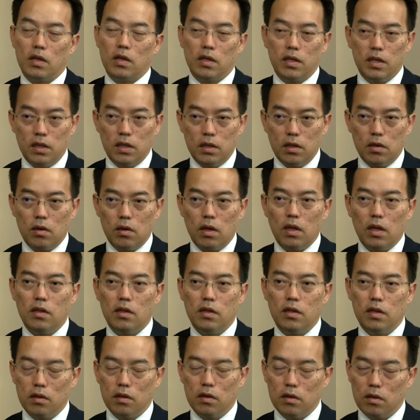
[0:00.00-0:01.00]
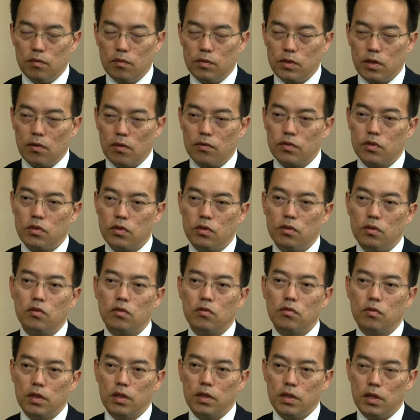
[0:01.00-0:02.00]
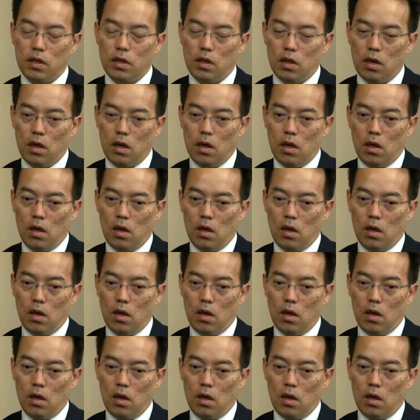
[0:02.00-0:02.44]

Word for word: to adhere and endear themselves to the treaty.